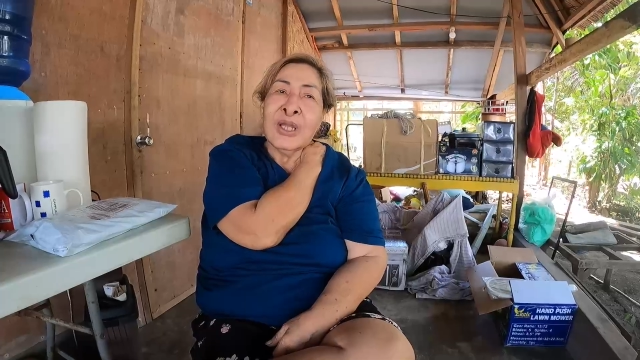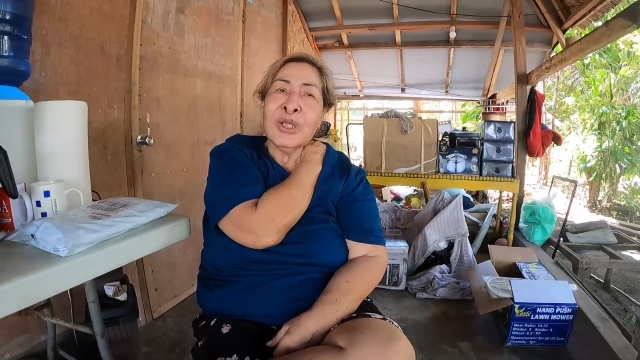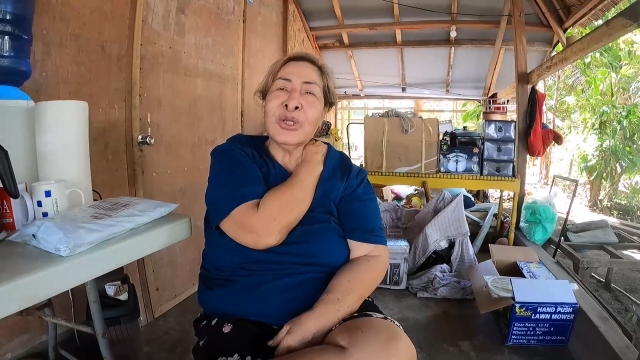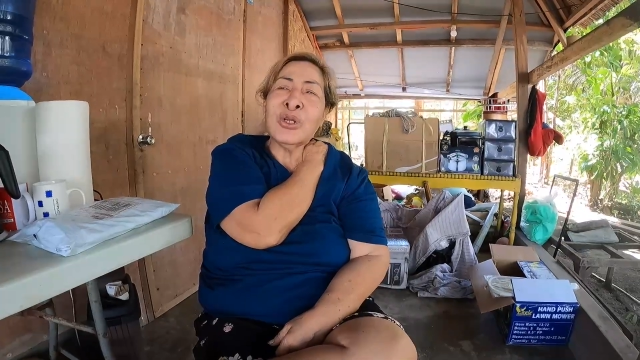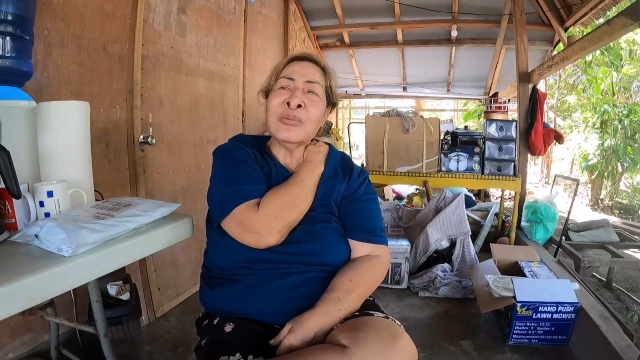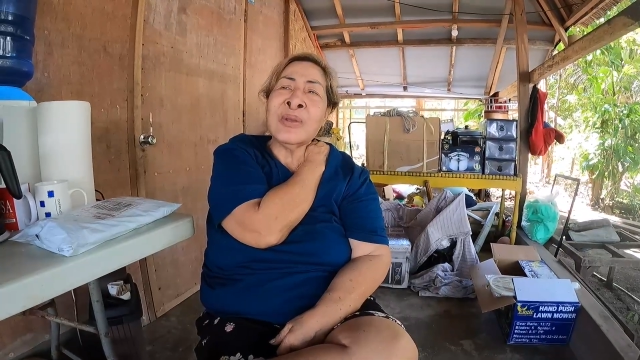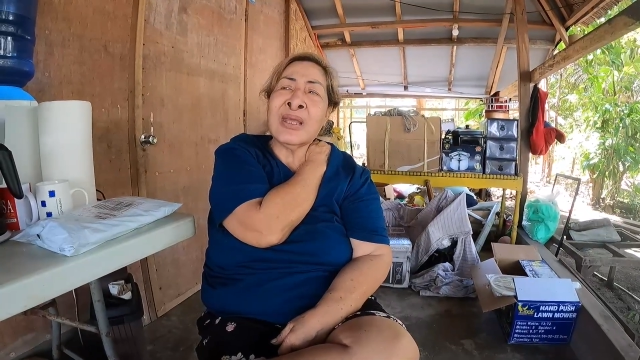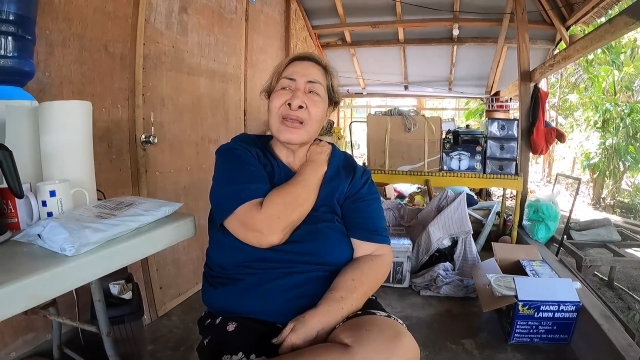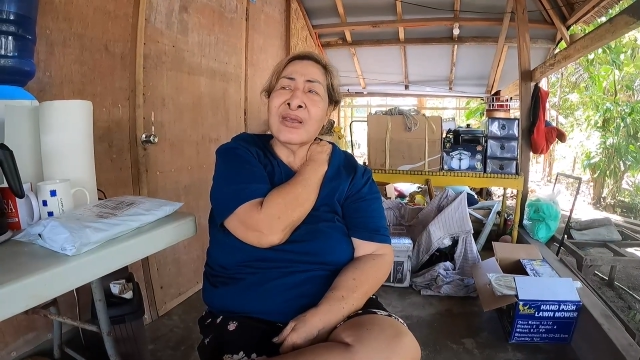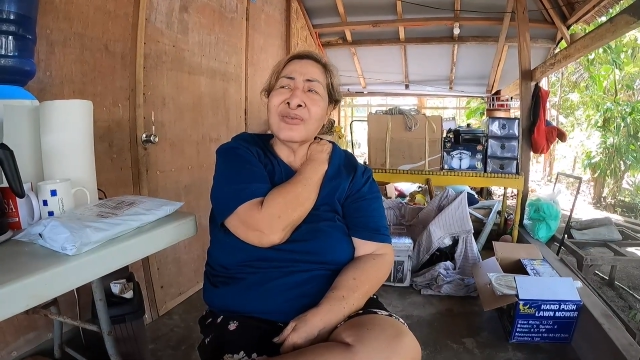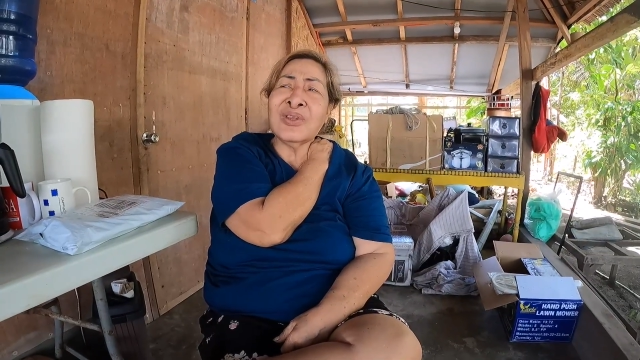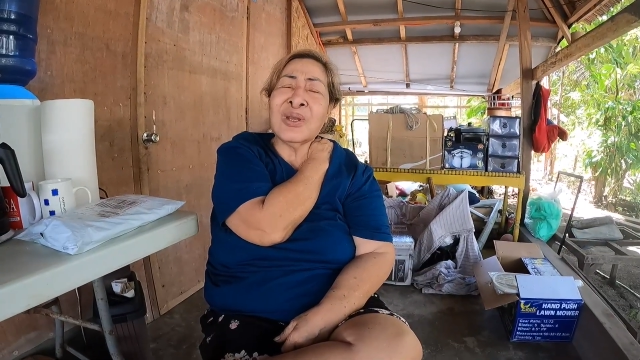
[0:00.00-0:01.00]
You know me,
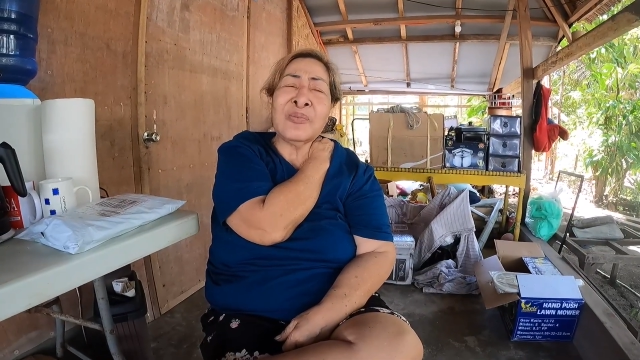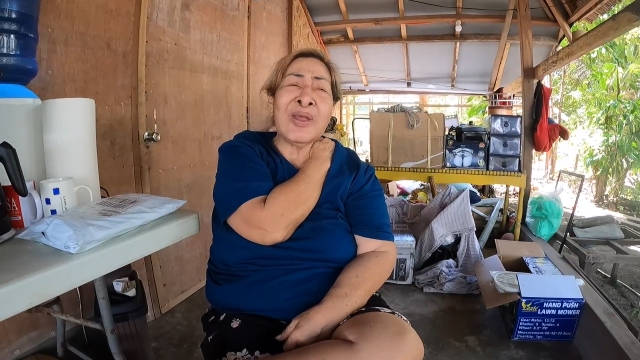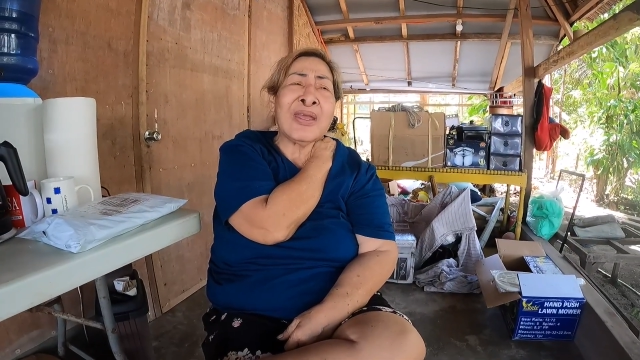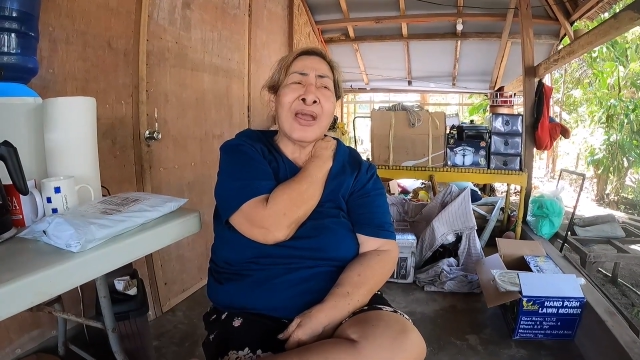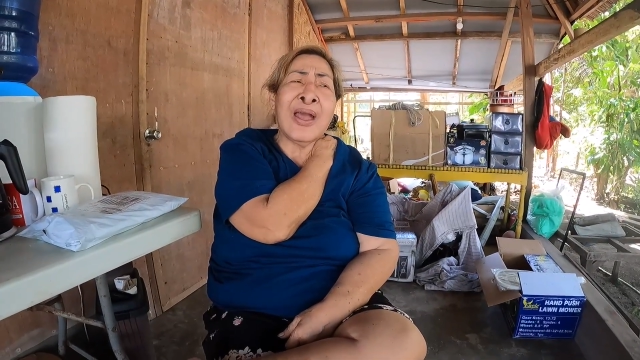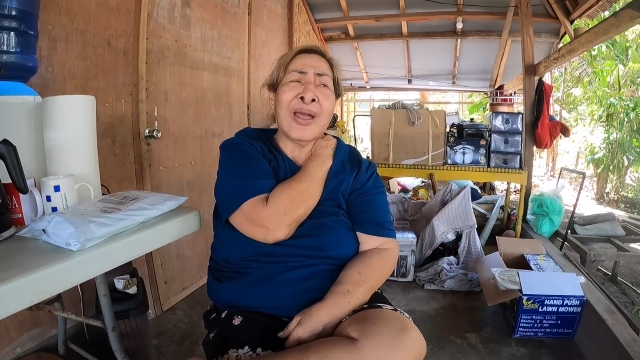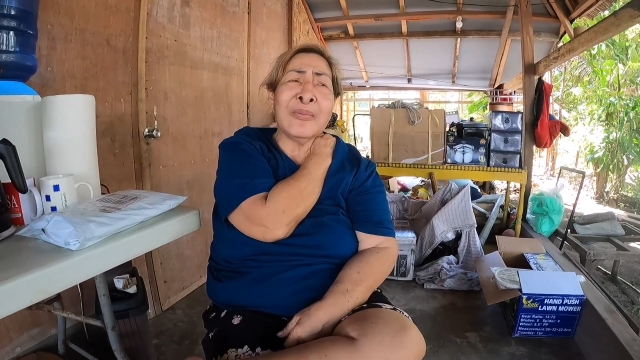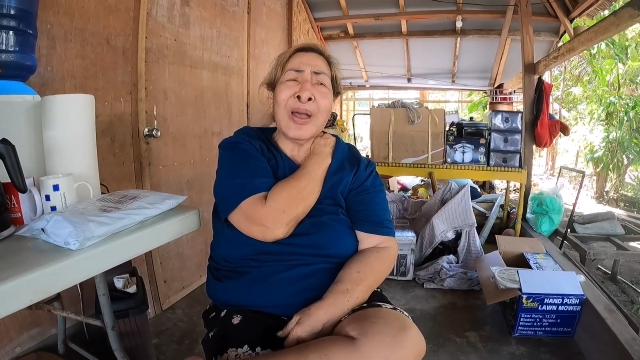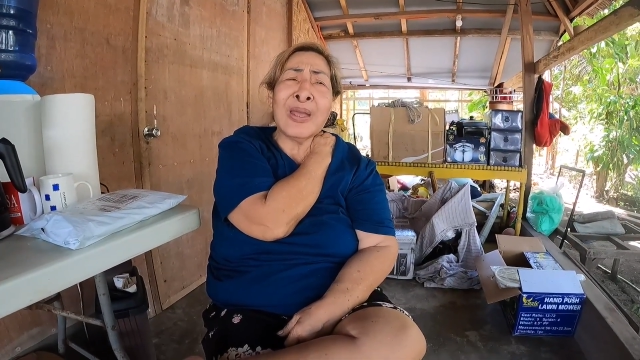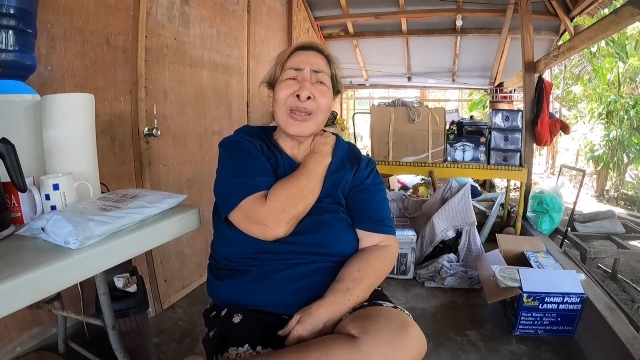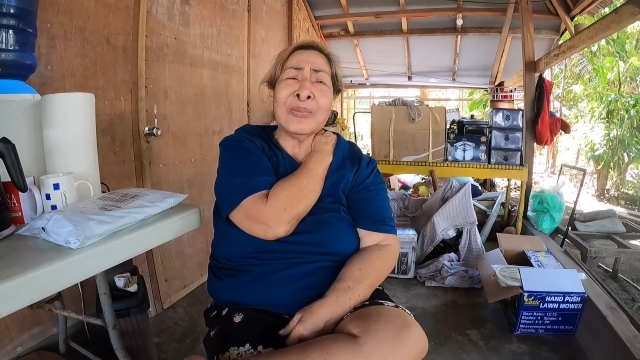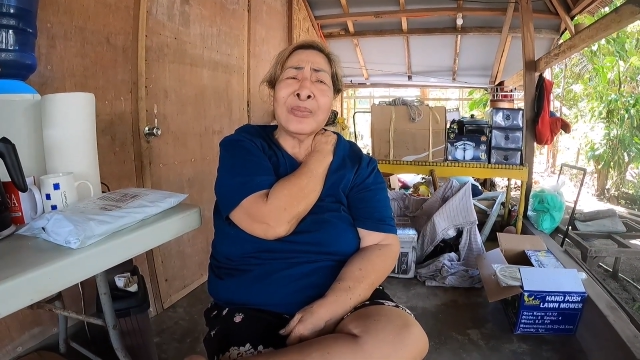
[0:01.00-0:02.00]
even if I have
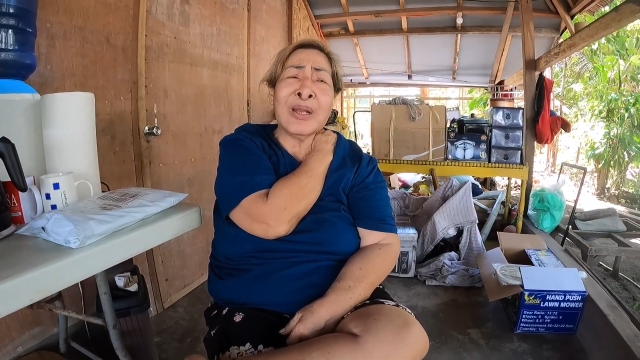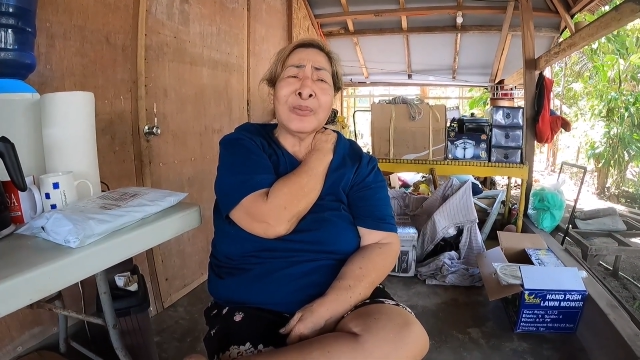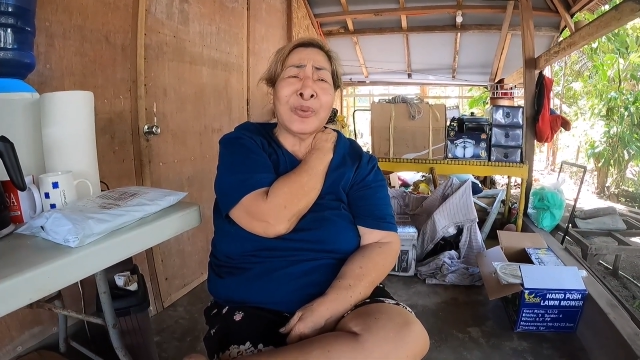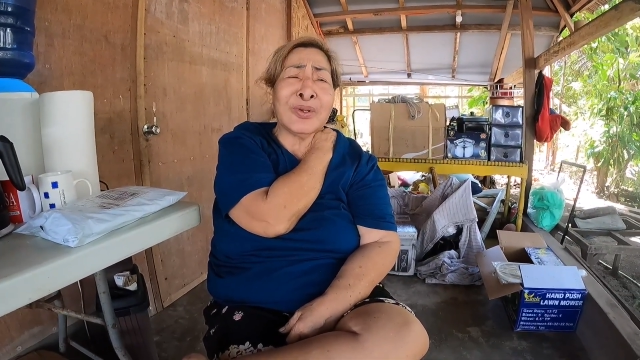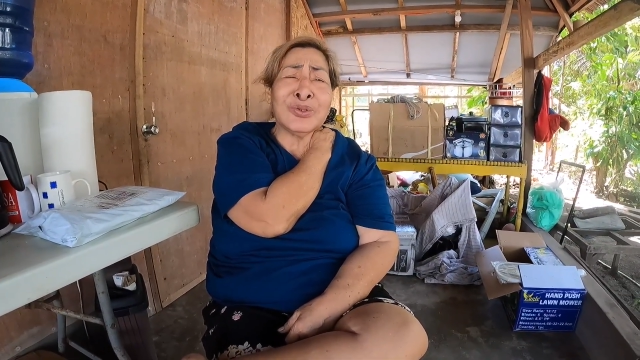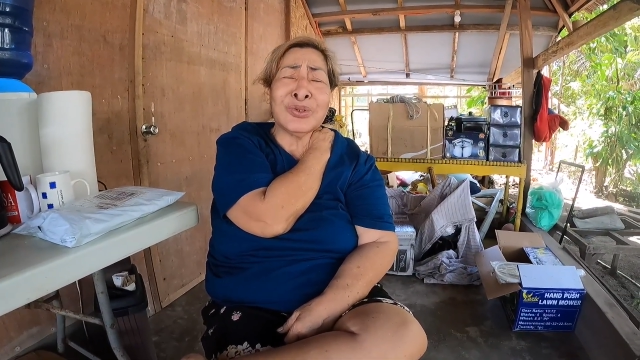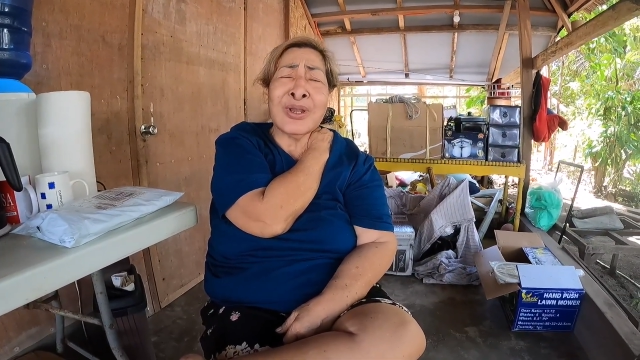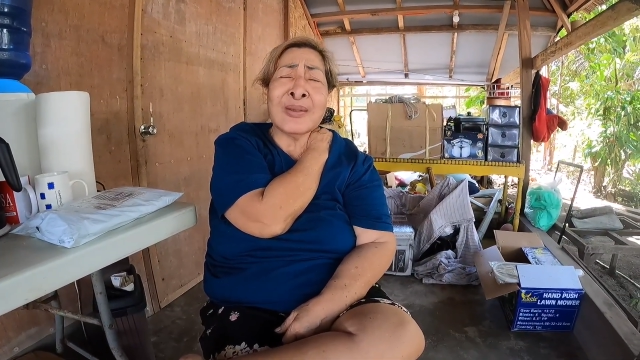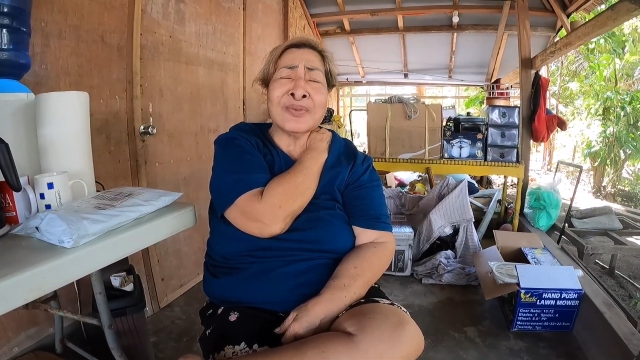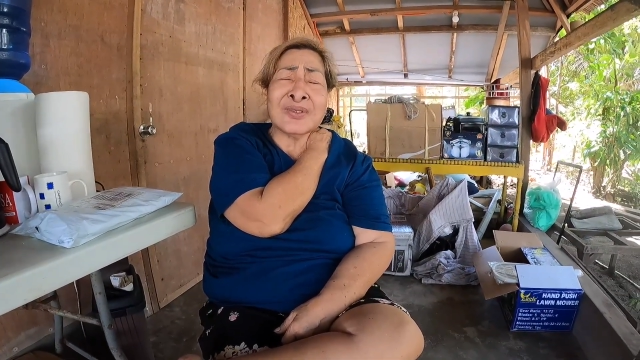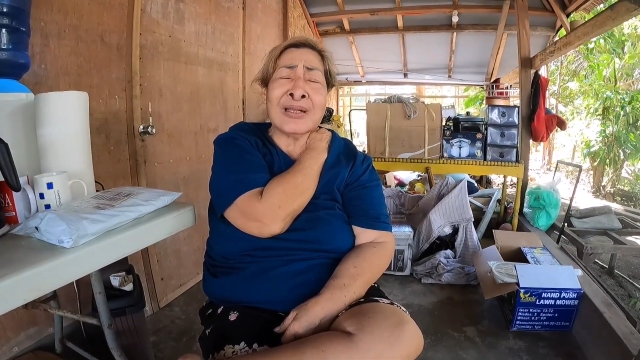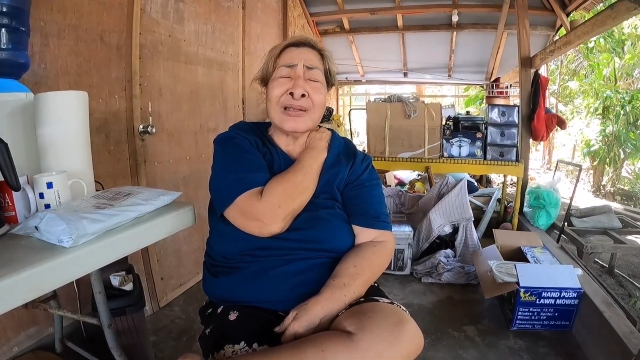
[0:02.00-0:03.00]
high blood pressure,
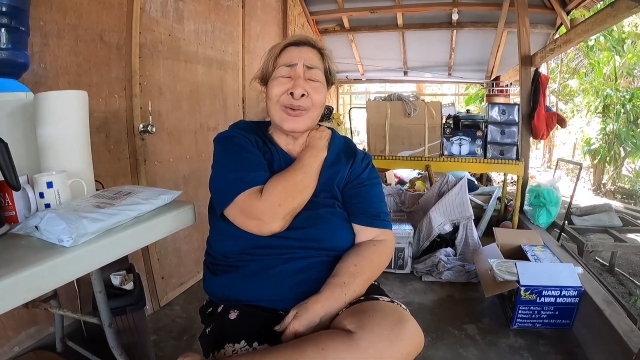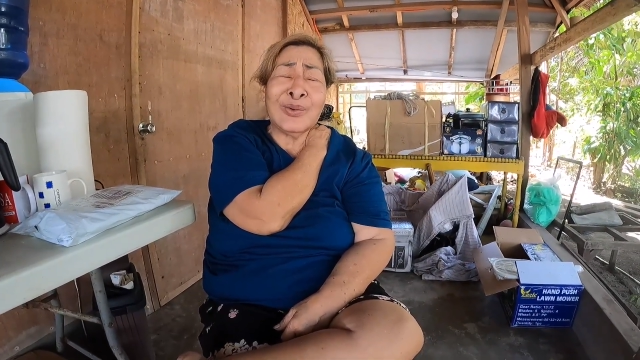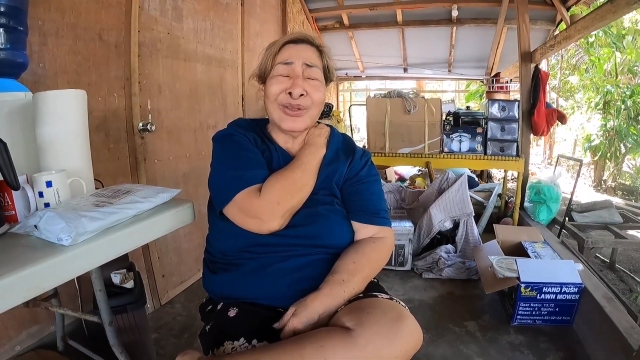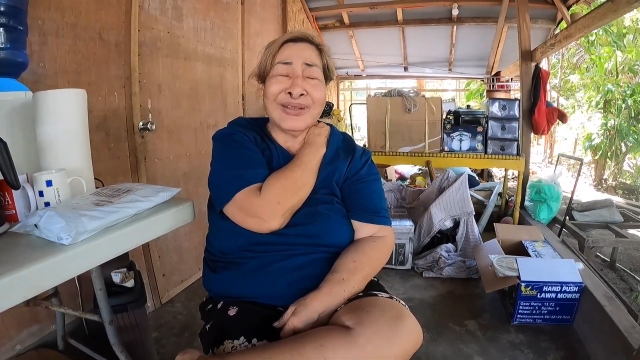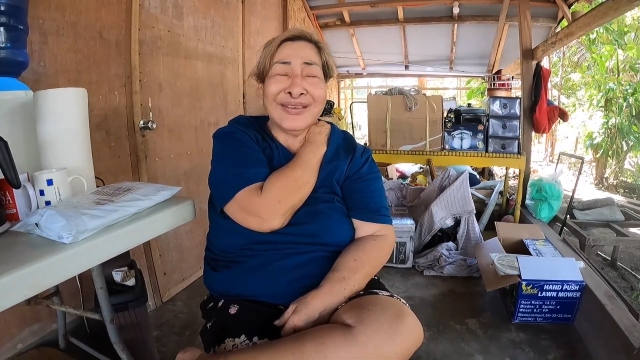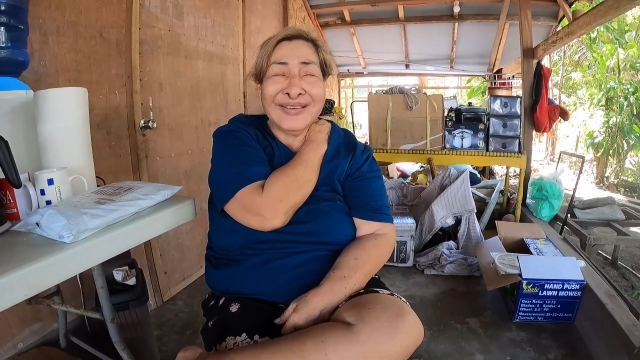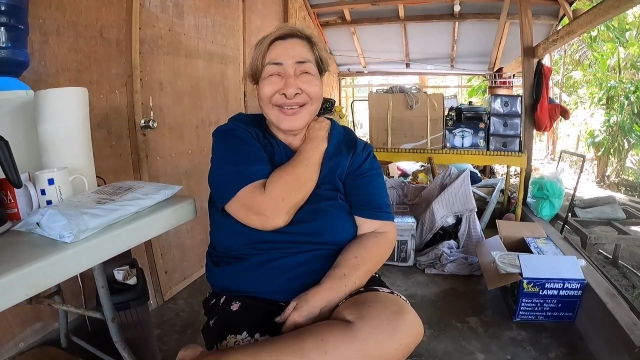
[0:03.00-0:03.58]
I'm still good.